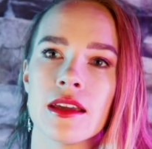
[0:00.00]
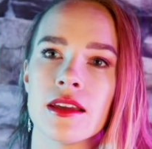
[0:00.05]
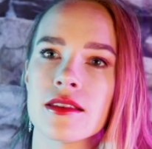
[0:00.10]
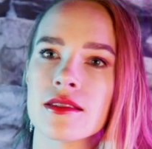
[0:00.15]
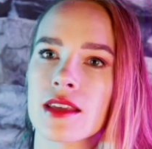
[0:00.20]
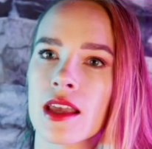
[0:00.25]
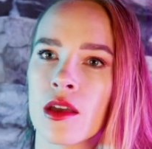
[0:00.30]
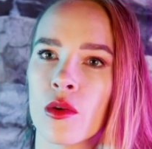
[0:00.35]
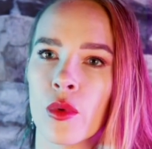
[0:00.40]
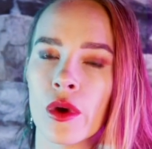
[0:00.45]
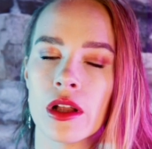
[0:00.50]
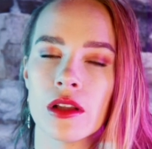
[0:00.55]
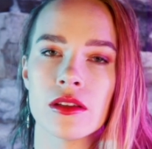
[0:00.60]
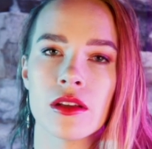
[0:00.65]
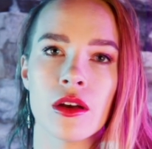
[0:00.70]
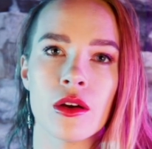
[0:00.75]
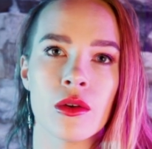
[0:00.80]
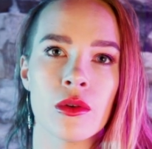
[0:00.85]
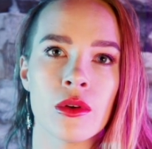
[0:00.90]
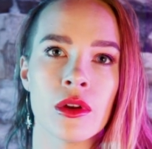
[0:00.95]
It's a
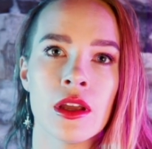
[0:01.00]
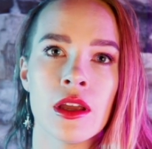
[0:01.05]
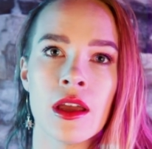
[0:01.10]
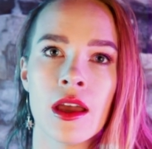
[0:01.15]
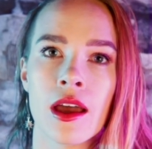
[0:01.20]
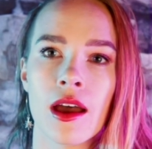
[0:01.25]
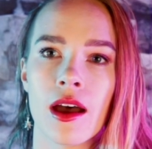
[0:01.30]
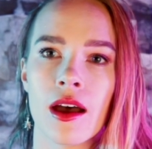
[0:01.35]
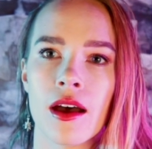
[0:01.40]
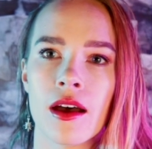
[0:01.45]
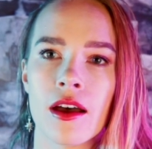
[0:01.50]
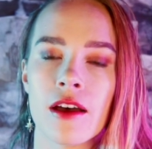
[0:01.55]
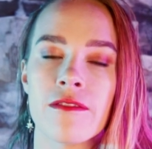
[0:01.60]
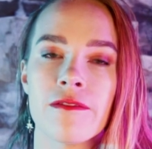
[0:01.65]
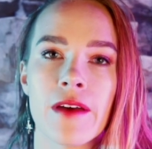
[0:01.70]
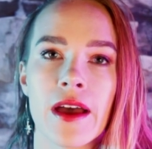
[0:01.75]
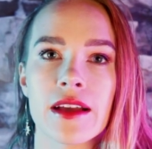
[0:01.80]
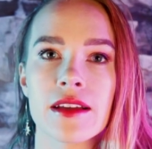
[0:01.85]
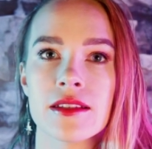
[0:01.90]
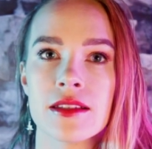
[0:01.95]
well-known uh,
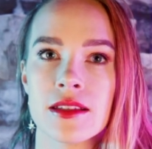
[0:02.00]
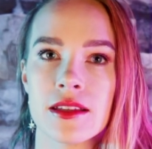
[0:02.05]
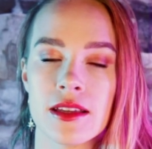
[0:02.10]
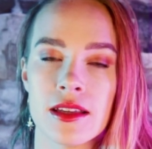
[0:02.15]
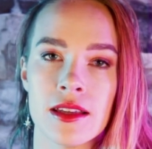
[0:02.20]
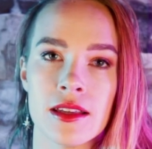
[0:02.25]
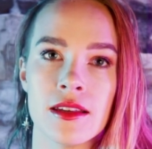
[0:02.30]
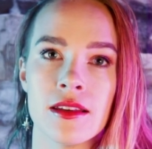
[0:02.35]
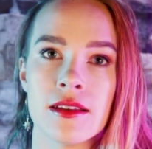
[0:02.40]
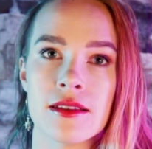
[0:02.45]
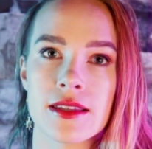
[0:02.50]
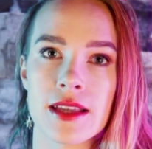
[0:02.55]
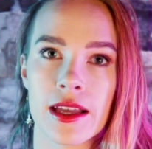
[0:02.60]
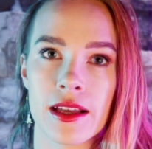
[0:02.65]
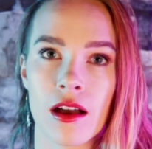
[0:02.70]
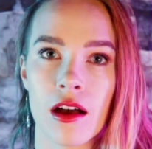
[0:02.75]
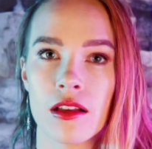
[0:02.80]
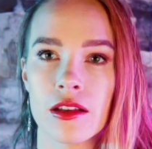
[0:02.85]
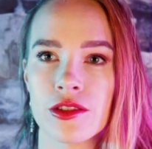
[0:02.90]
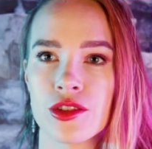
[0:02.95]
effect in
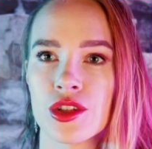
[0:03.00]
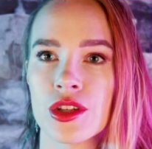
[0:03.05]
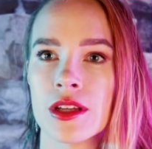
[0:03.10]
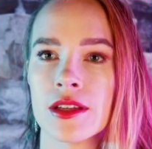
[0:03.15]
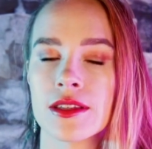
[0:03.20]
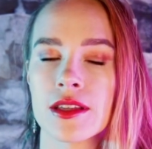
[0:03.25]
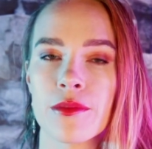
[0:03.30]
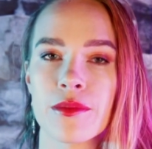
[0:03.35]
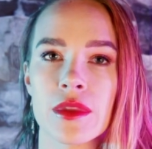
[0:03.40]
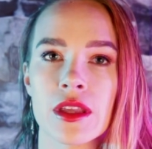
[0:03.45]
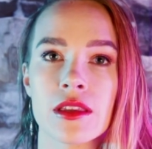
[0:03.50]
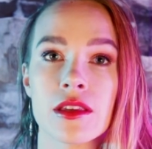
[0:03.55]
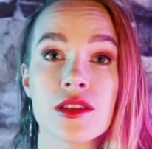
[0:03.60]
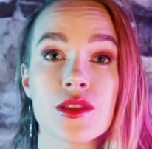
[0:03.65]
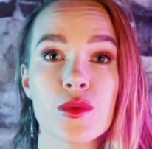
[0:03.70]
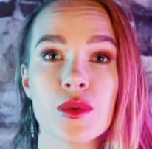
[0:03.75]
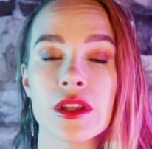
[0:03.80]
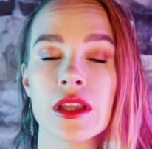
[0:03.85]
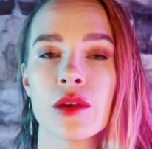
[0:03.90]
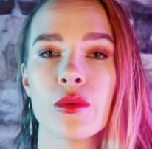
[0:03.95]
psychology, something
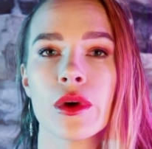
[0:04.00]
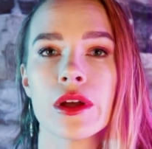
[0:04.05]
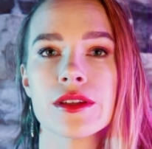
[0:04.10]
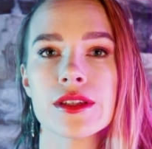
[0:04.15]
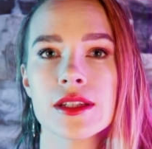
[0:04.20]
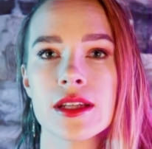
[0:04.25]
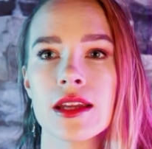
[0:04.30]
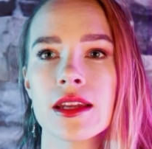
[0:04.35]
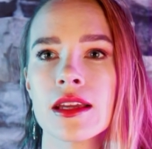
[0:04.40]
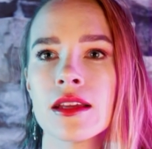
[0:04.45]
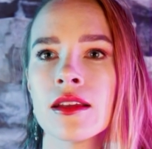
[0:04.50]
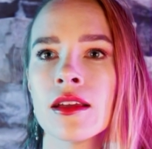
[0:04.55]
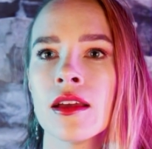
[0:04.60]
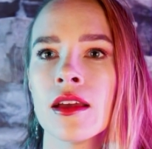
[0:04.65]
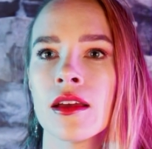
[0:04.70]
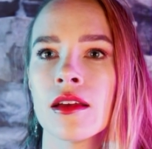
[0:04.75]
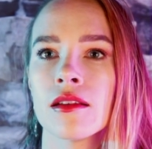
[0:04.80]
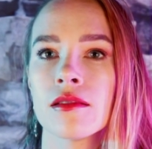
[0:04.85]
that's really well studied,